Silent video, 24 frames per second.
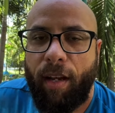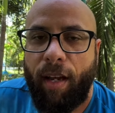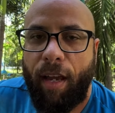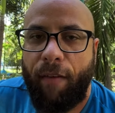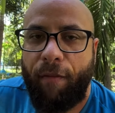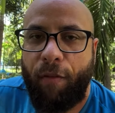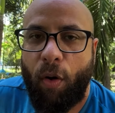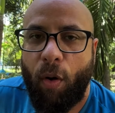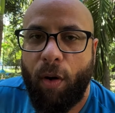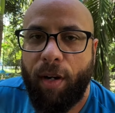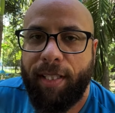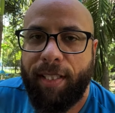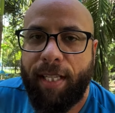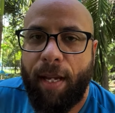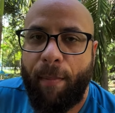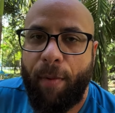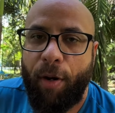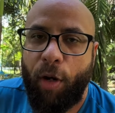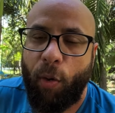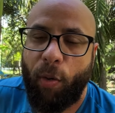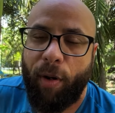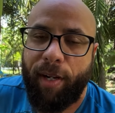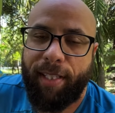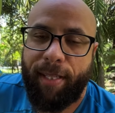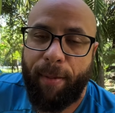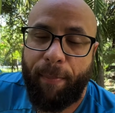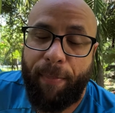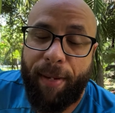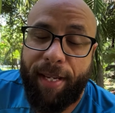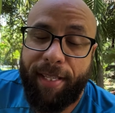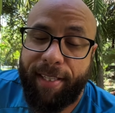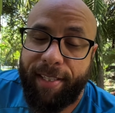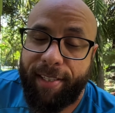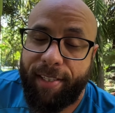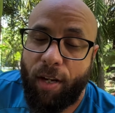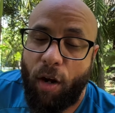If you are someone who is a
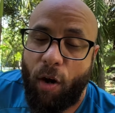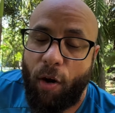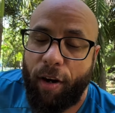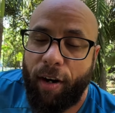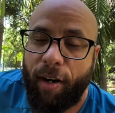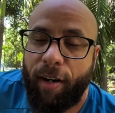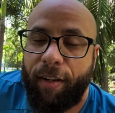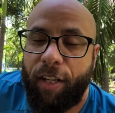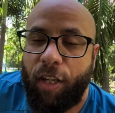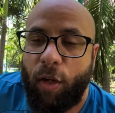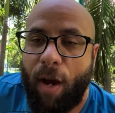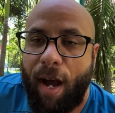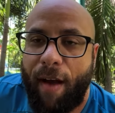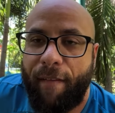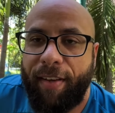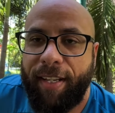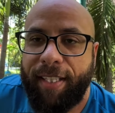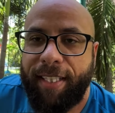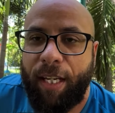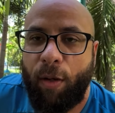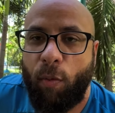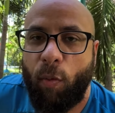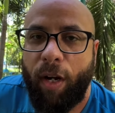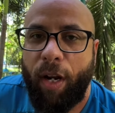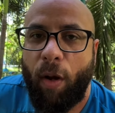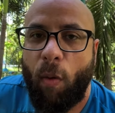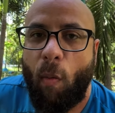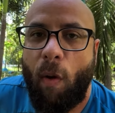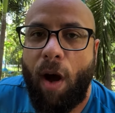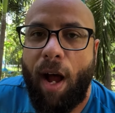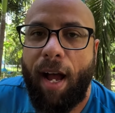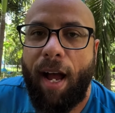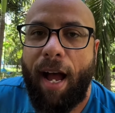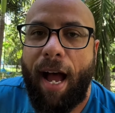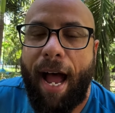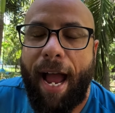business owner, you obviously wouldn't
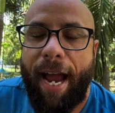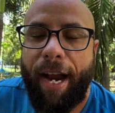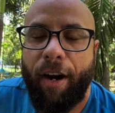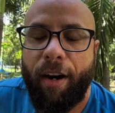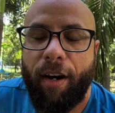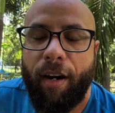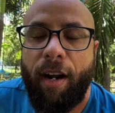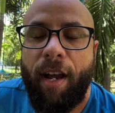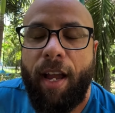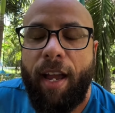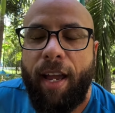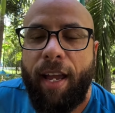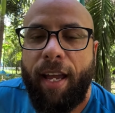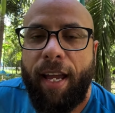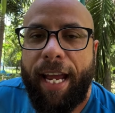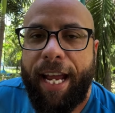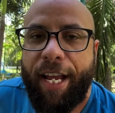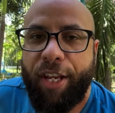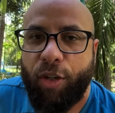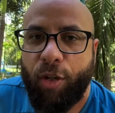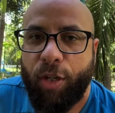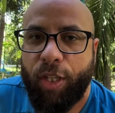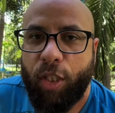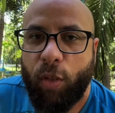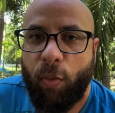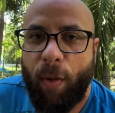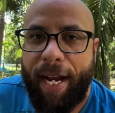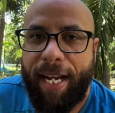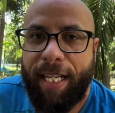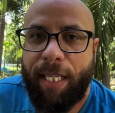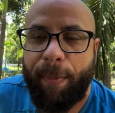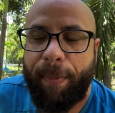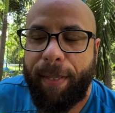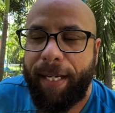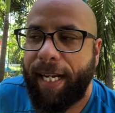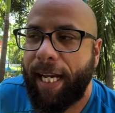want higher interest
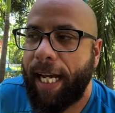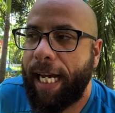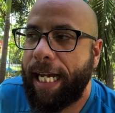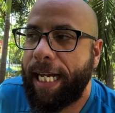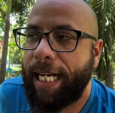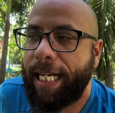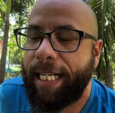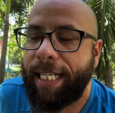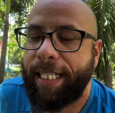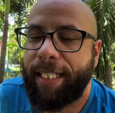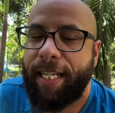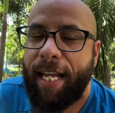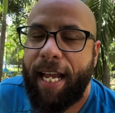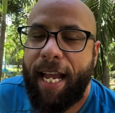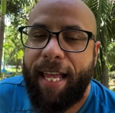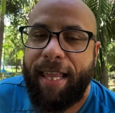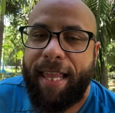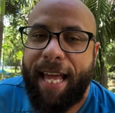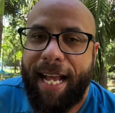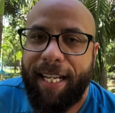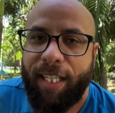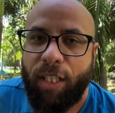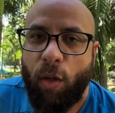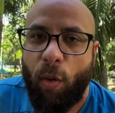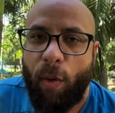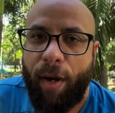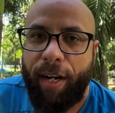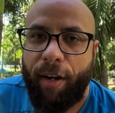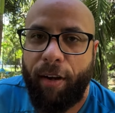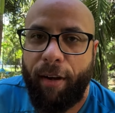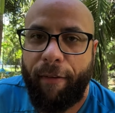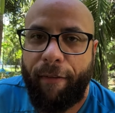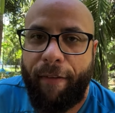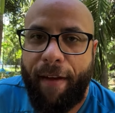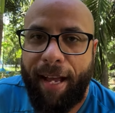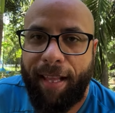rates because that's going
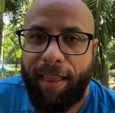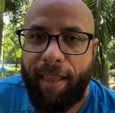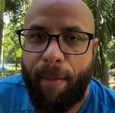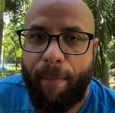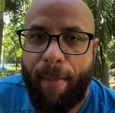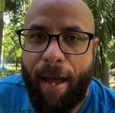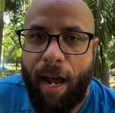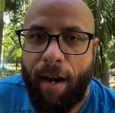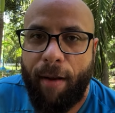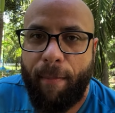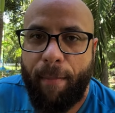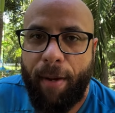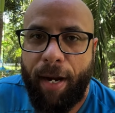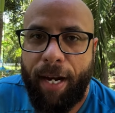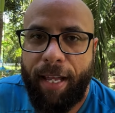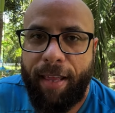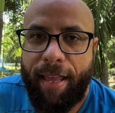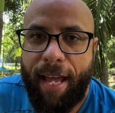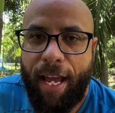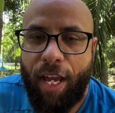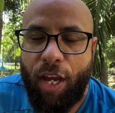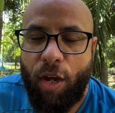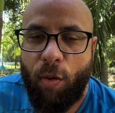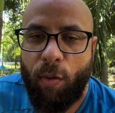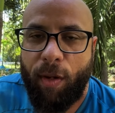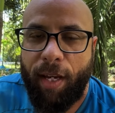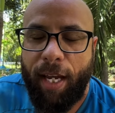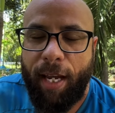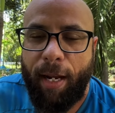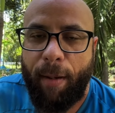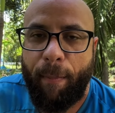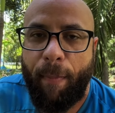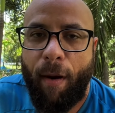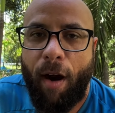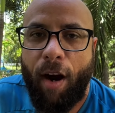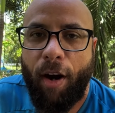to affect the amount of money that you
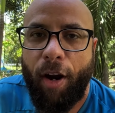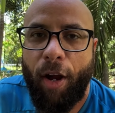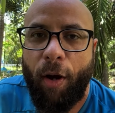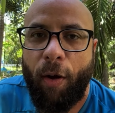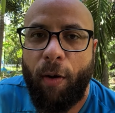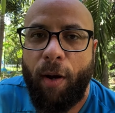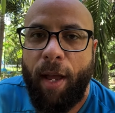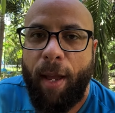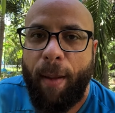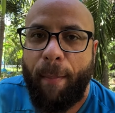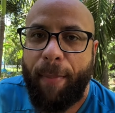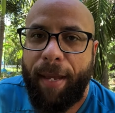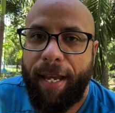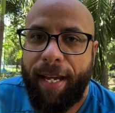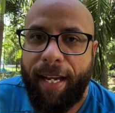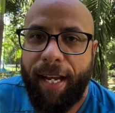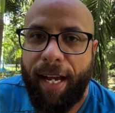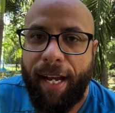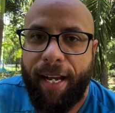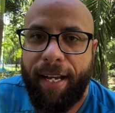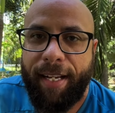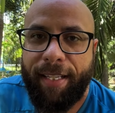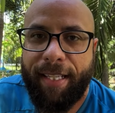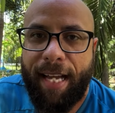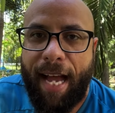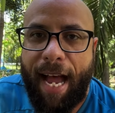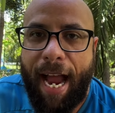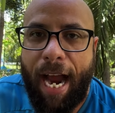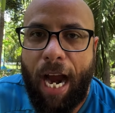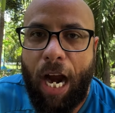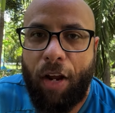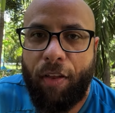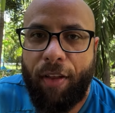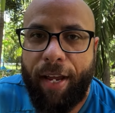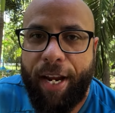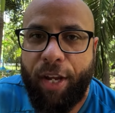can borrow, because the
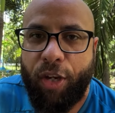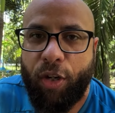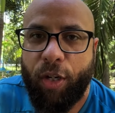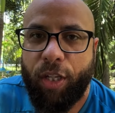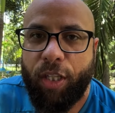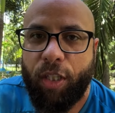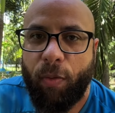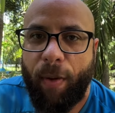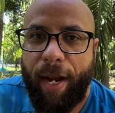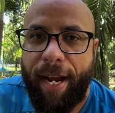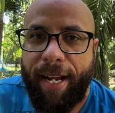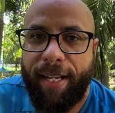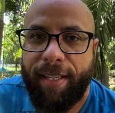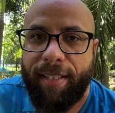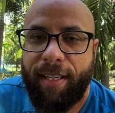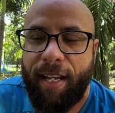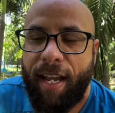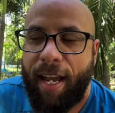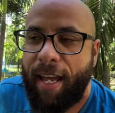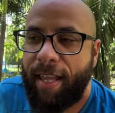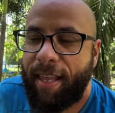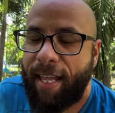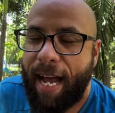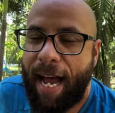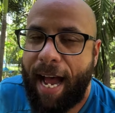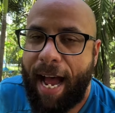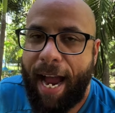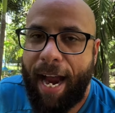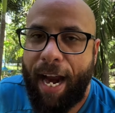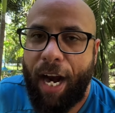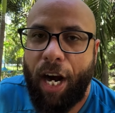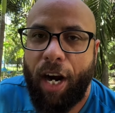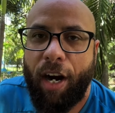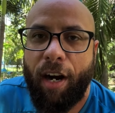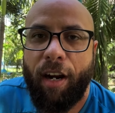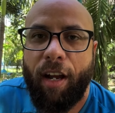higher the interest rates, the
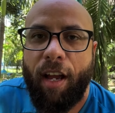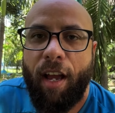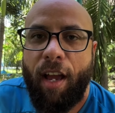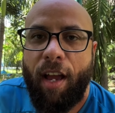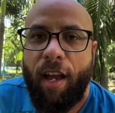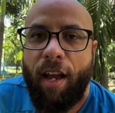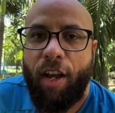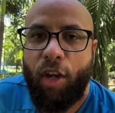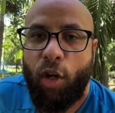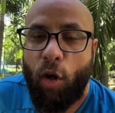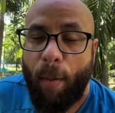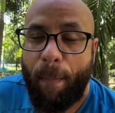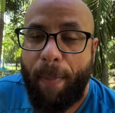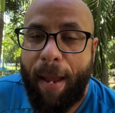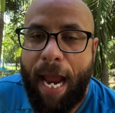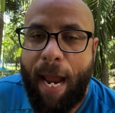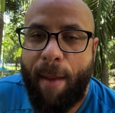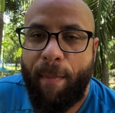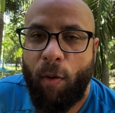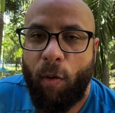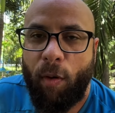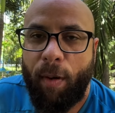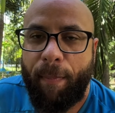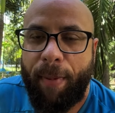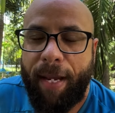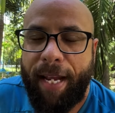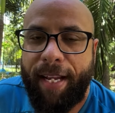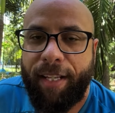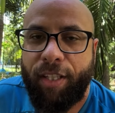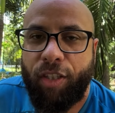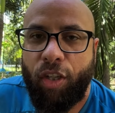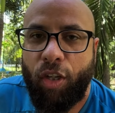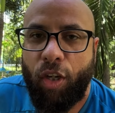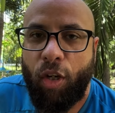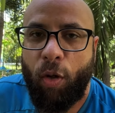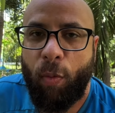higher your payment would be
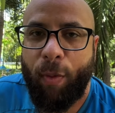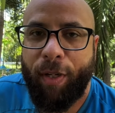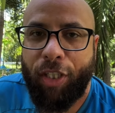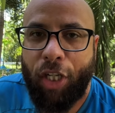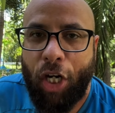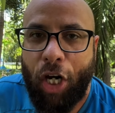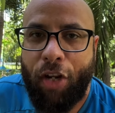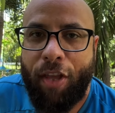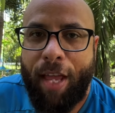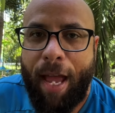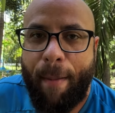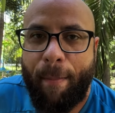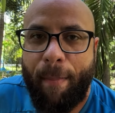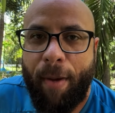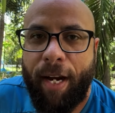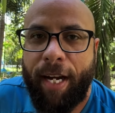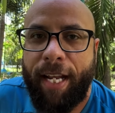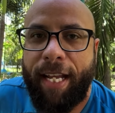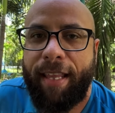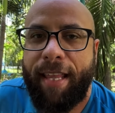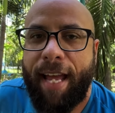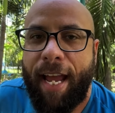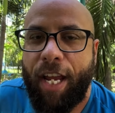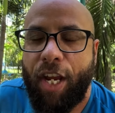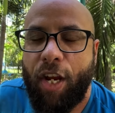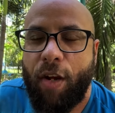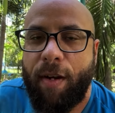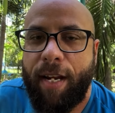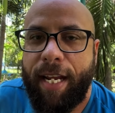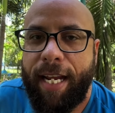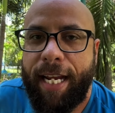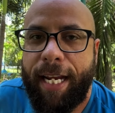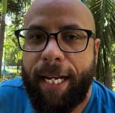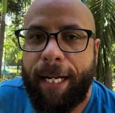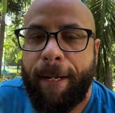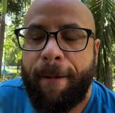to return that money that you
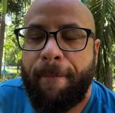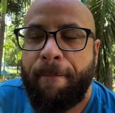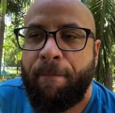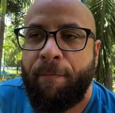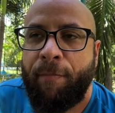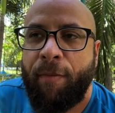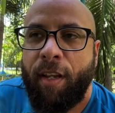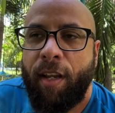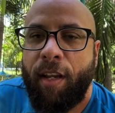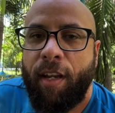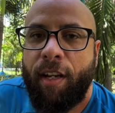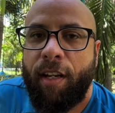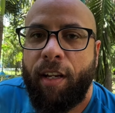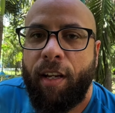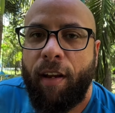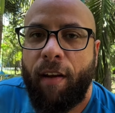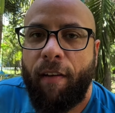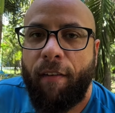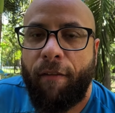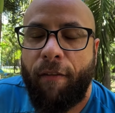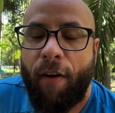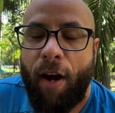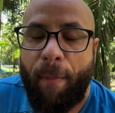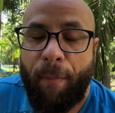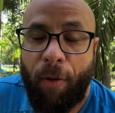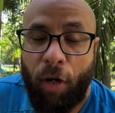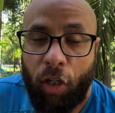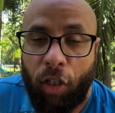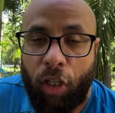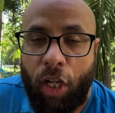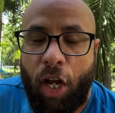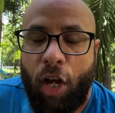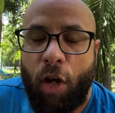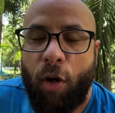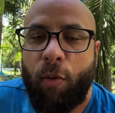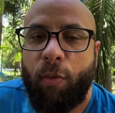need from your
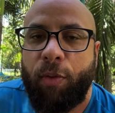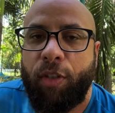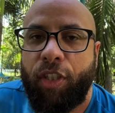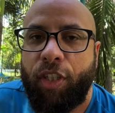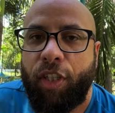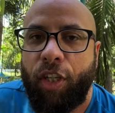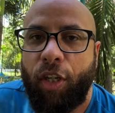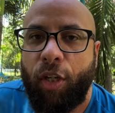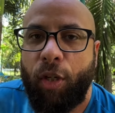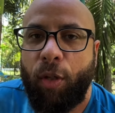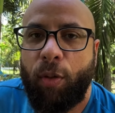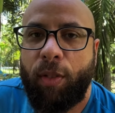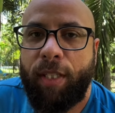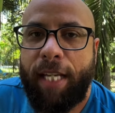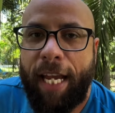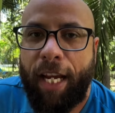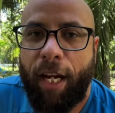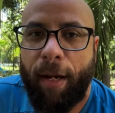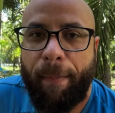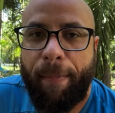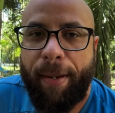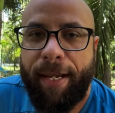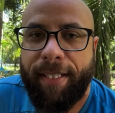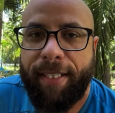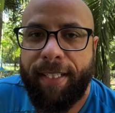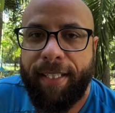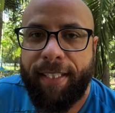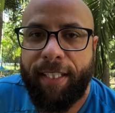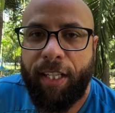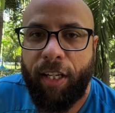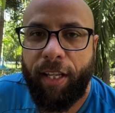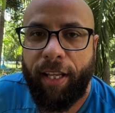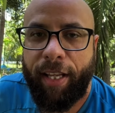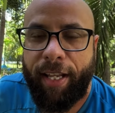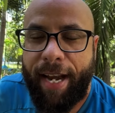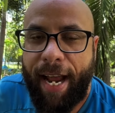loan to take your business
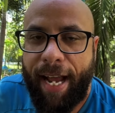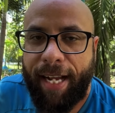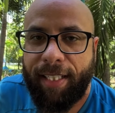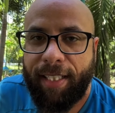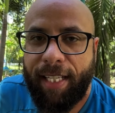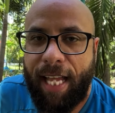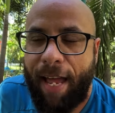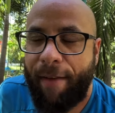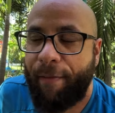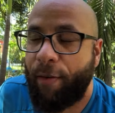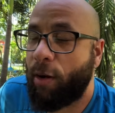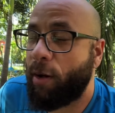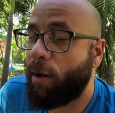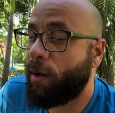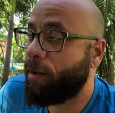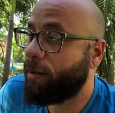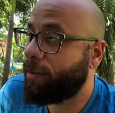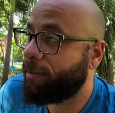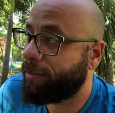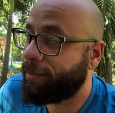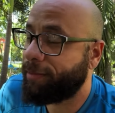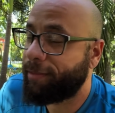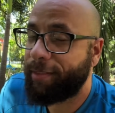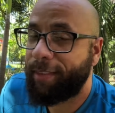to the next level.